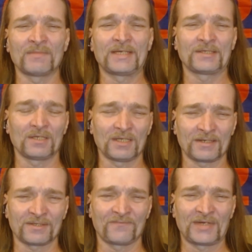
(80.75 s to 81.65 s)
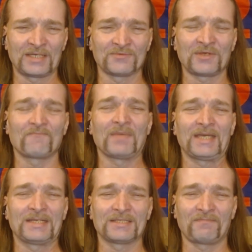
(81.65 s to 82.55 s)
meaning a lot of the videos I've
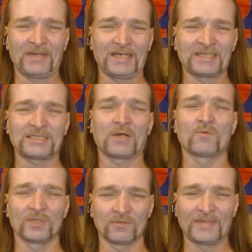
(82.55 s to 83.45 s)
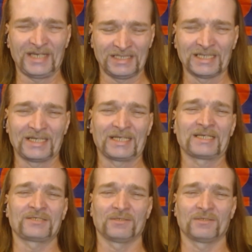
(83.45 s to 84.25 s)
made in the past, I will be deleting.